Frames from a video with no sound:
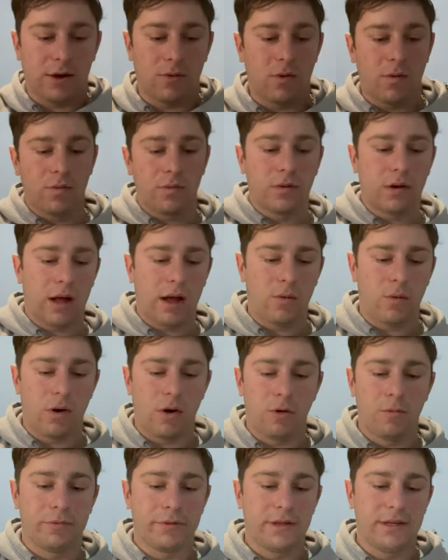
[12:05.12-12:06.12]
I won't I won't
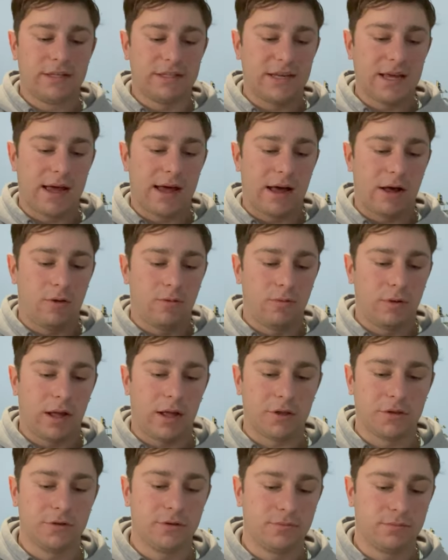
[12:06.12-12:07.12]
open these yet. I'll,
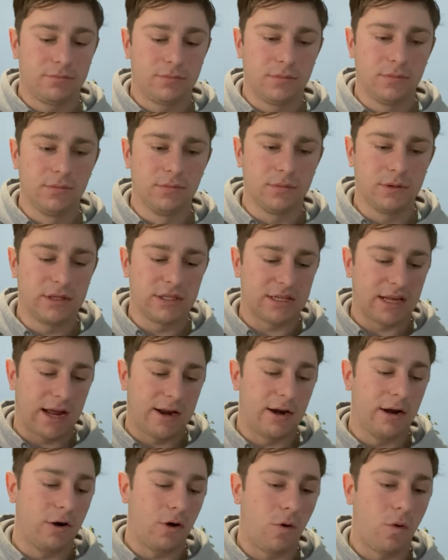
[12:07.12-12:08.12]
I'll
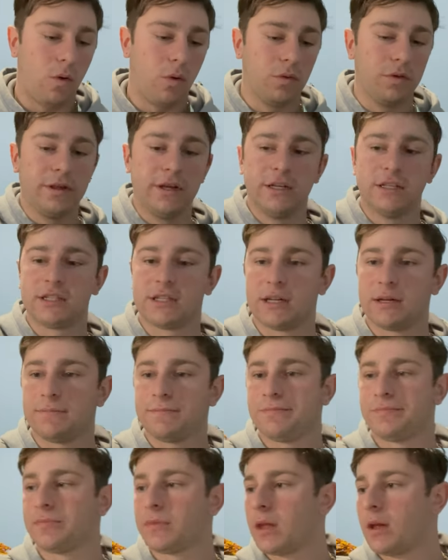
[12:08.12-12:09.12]
decided to hold these
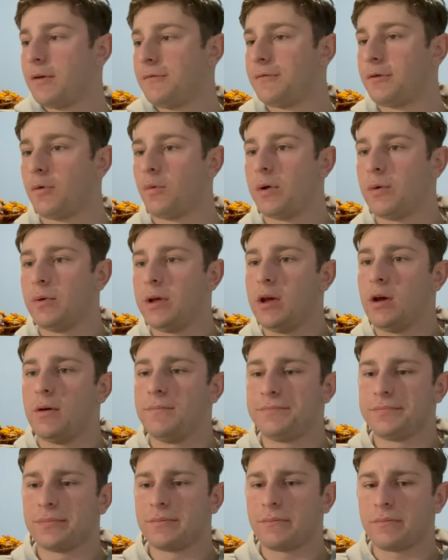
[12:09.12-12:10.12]
for when we
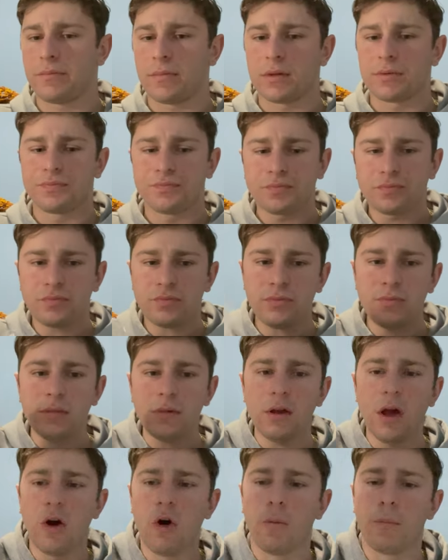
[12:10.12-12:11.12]

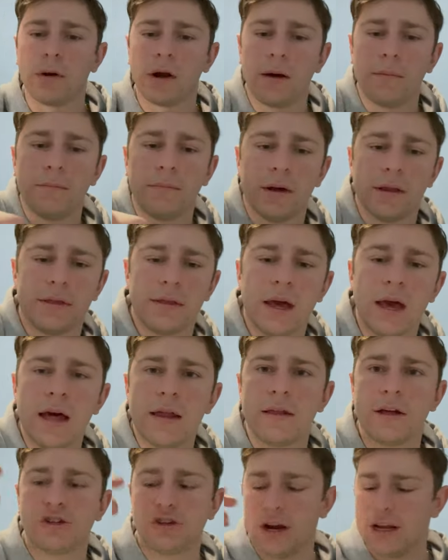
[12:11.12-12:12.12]
open them, but
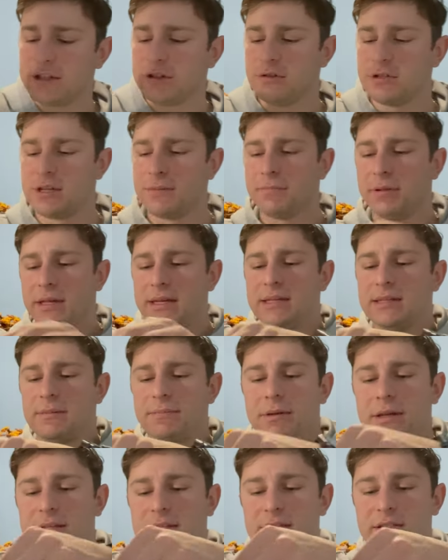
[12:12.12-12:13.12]
the translucent
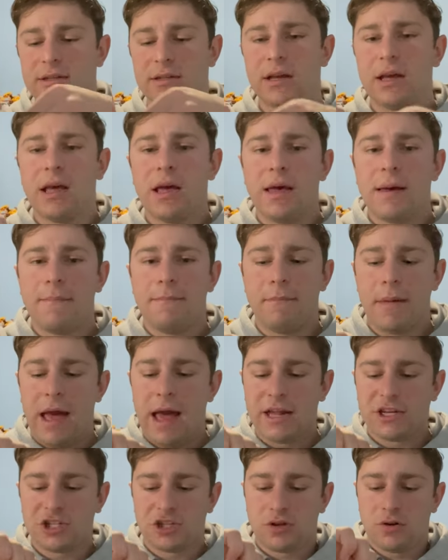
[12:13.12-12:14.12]
pieces
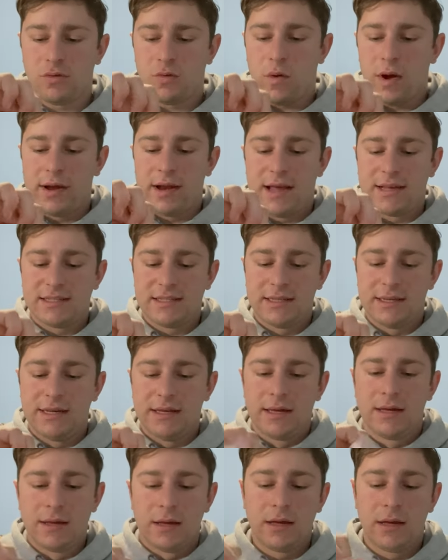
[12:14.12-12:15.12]
match quite nicely.
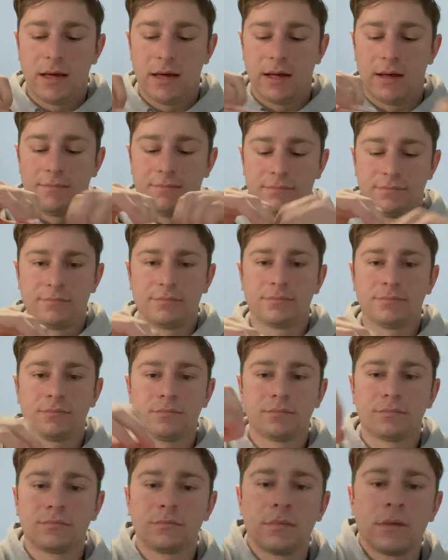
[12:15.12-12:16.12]
Um,
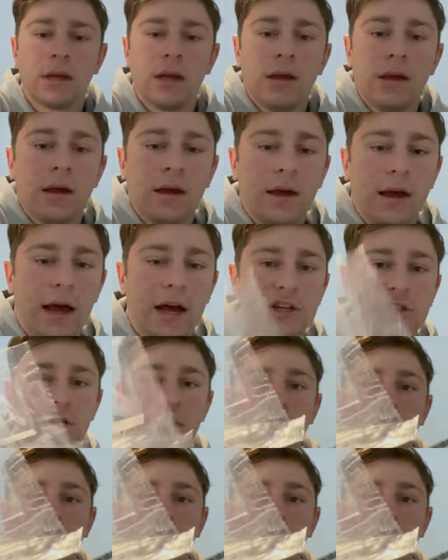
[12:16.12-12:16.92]
actually,